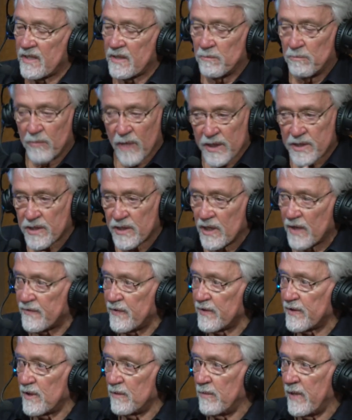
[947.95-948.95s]
much
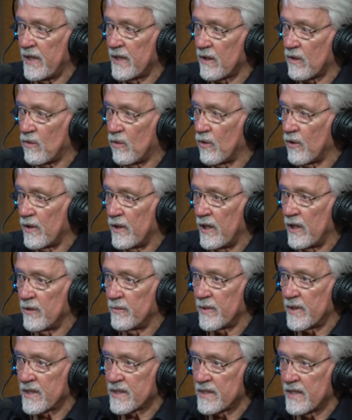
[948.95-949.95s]
different than being a coordinator
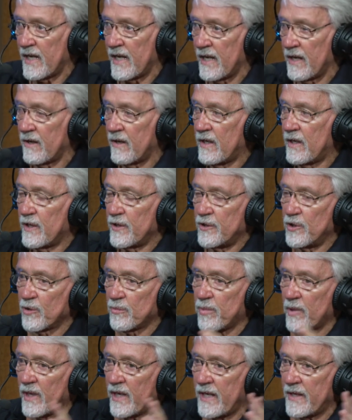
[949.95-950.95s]
because now you're
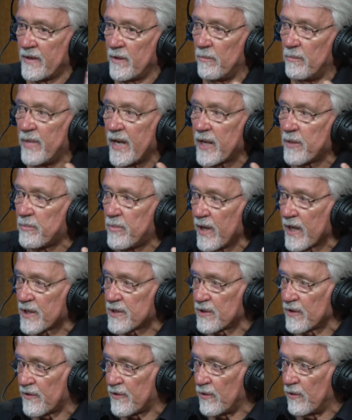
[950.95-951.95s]
playing the big
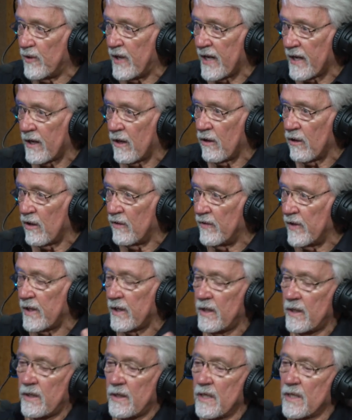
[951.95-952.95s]
picture throughout all of it
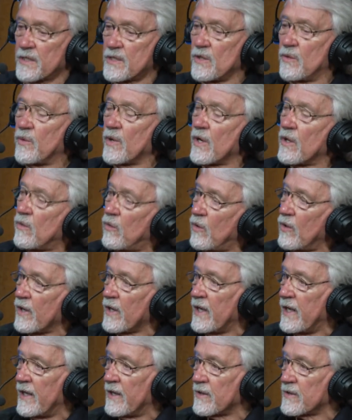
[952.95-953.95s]
as to where
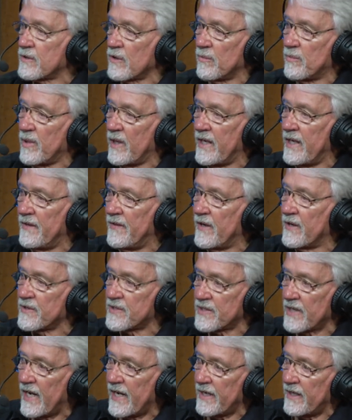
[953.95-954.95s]
coordinators are playing their
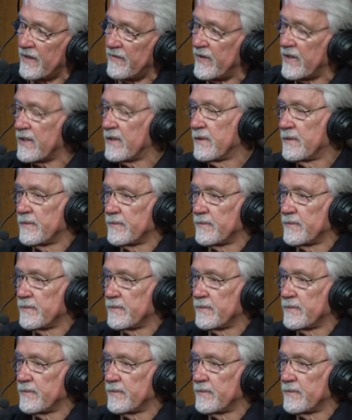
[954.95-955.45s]
side of it.